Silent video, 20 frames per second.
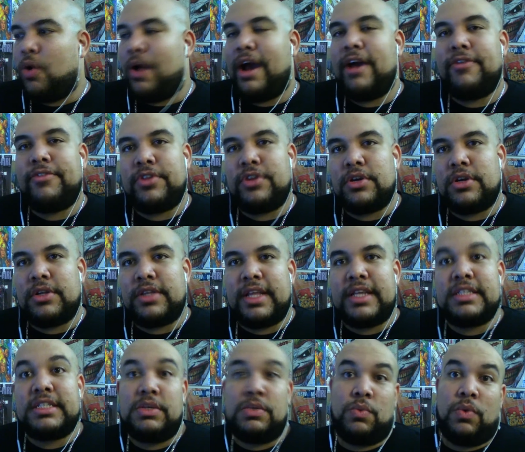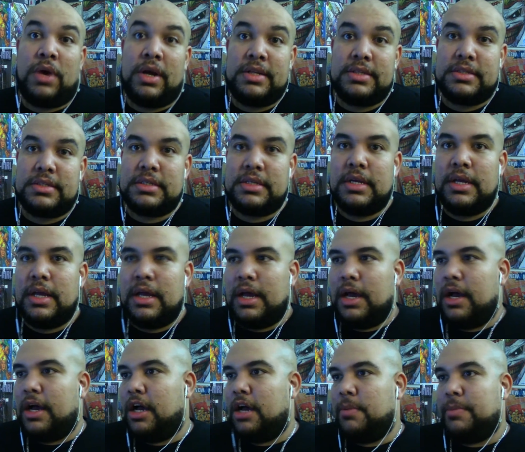go after things he wants.
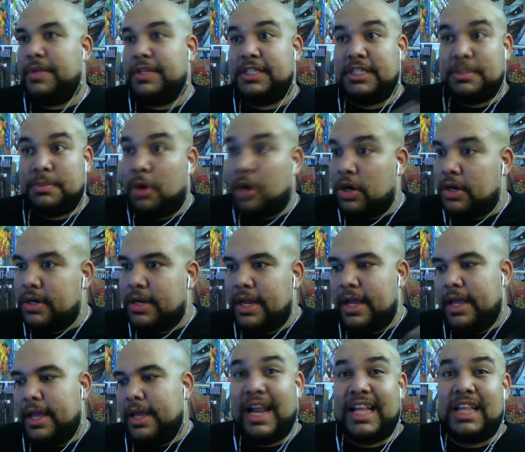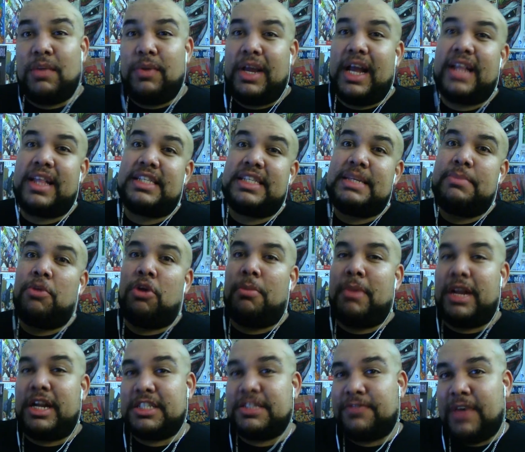He's smart. I like that we got to see
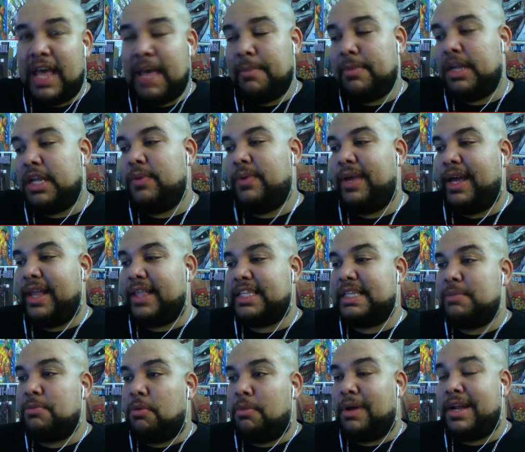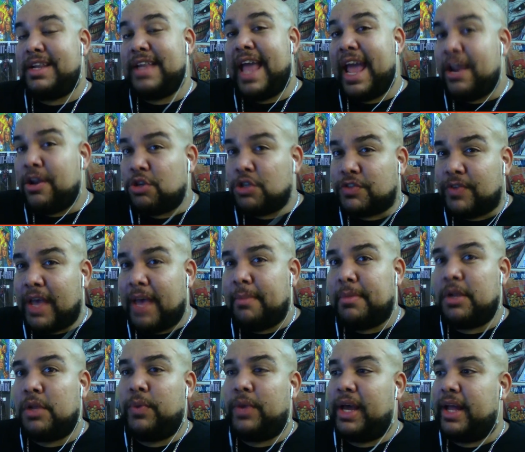more about his family. We got to see more about Daniel's
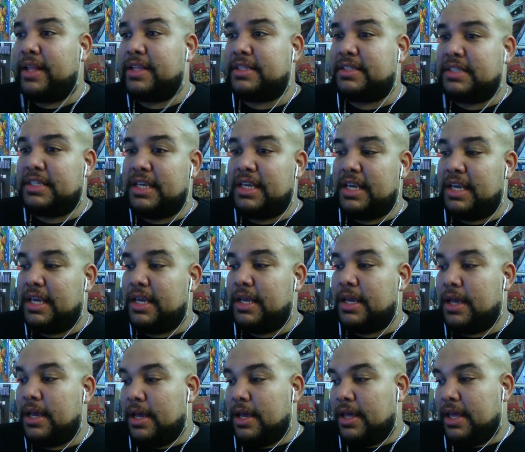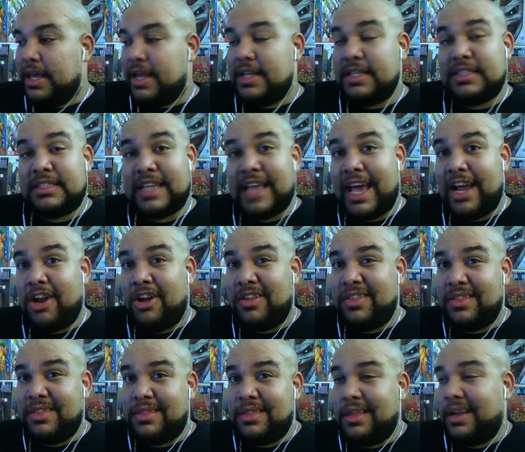family. We got to see insight
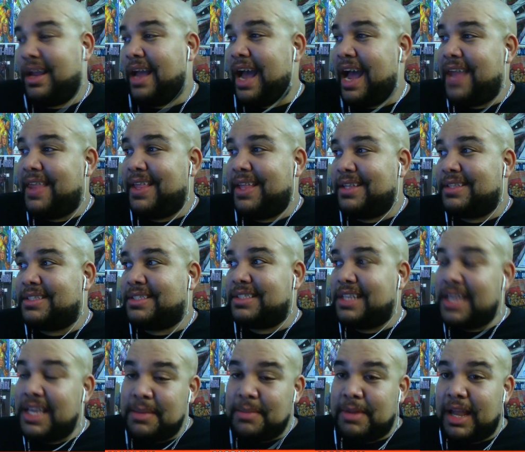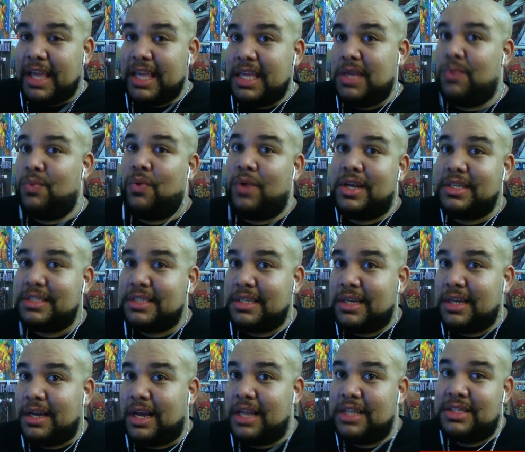on the guy that seemed like he
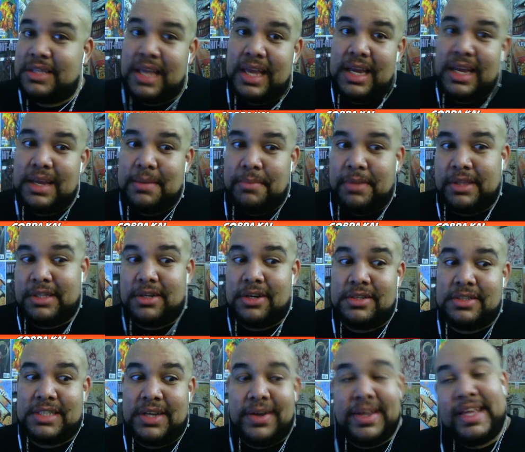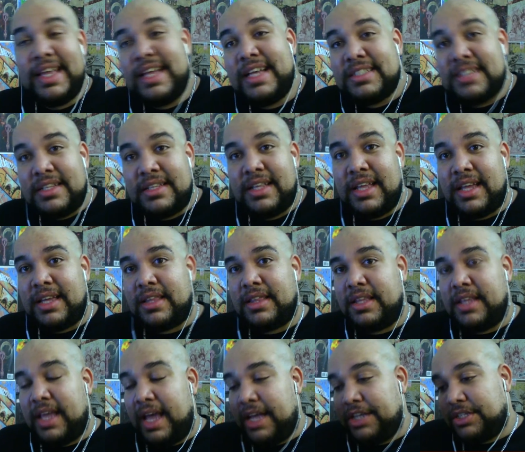wasn't a dick, but turns out he is a
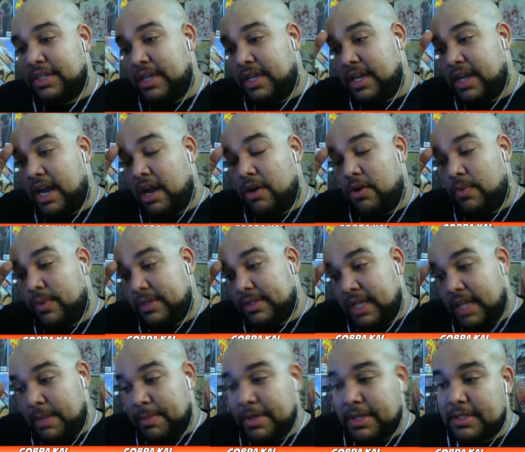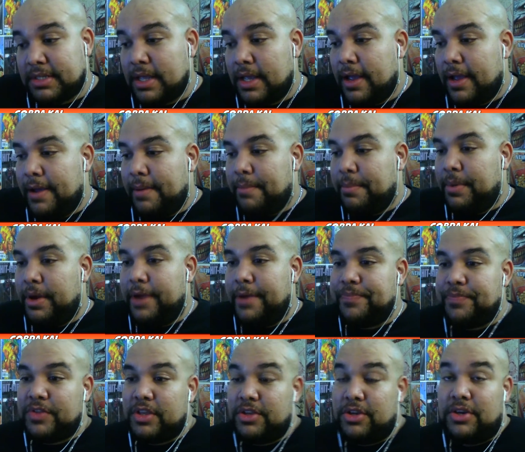dick. The Asian kid, I don't know what his name is.
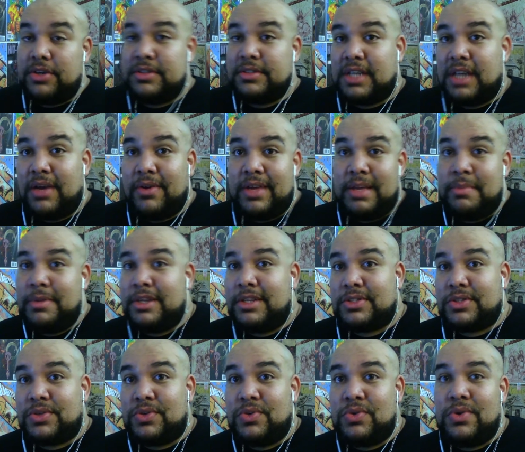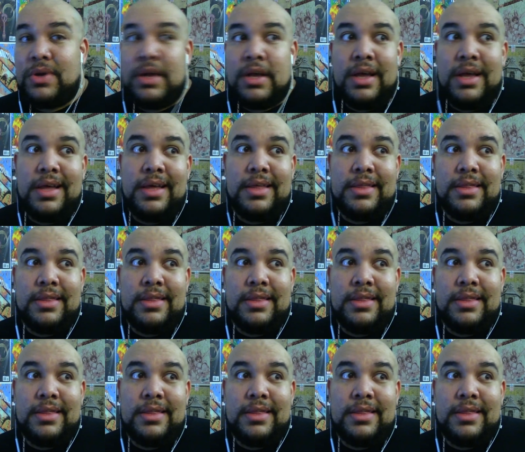But turns out him and his crew,